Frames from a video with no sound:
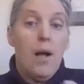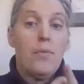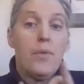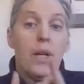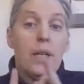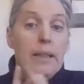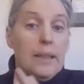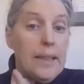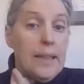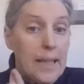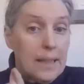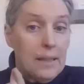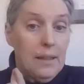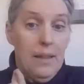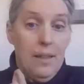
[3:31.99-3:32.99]
the
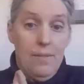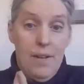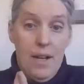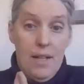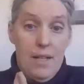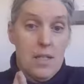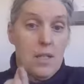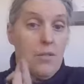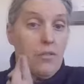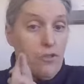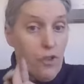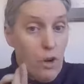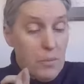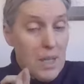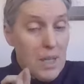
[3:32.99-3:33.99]
legal advice
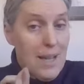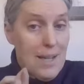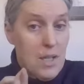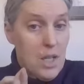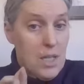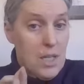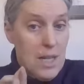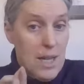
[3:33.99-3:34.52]
from the HSE